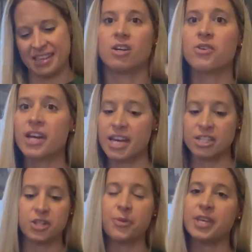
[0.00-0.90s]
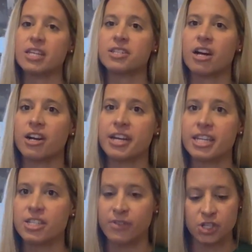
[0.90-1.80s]
Okay, so things are
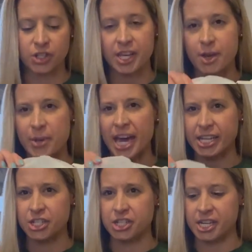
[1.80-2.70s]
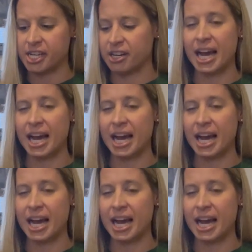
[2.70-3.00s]
individually packaged in here.